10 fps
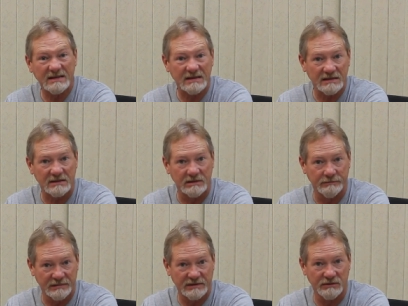
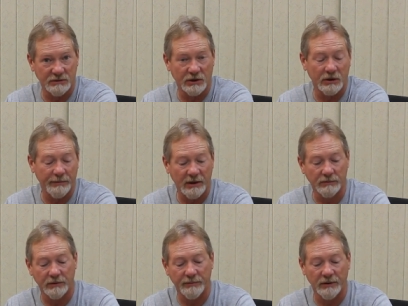systems you're going to be able
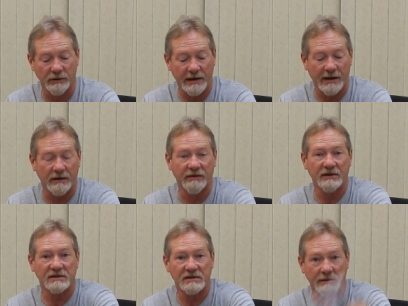to build out of
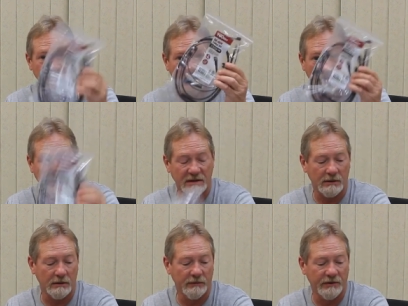this zip tie
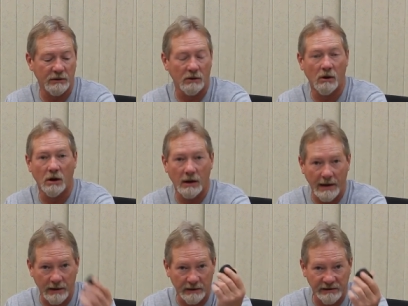material than you are
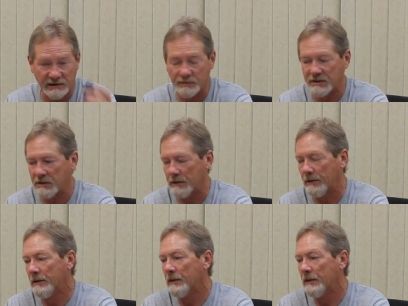out of this material.